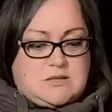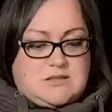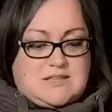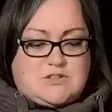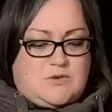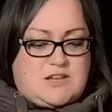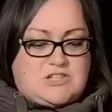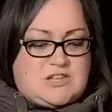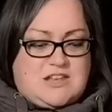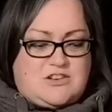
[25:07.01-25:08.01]
This
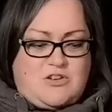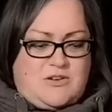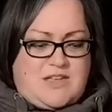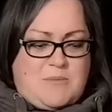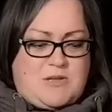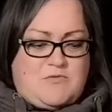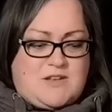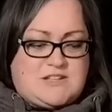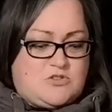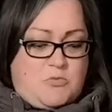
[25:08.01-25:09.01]
creature had not yet been
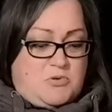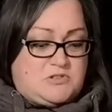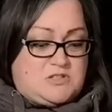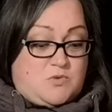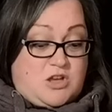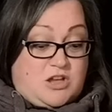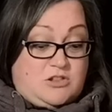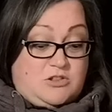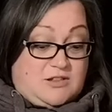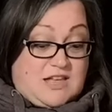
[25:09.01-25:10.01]
ridden or put to work
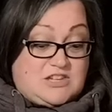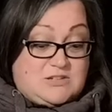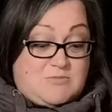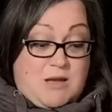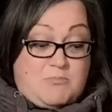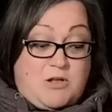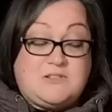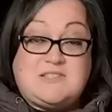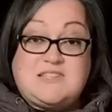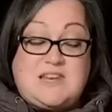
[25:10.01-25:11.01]
and looked like she might
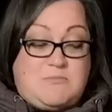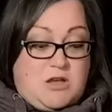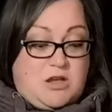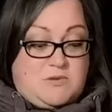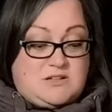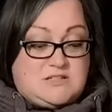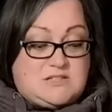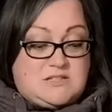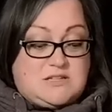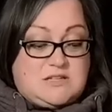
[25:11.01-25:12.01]
bolt at any moment,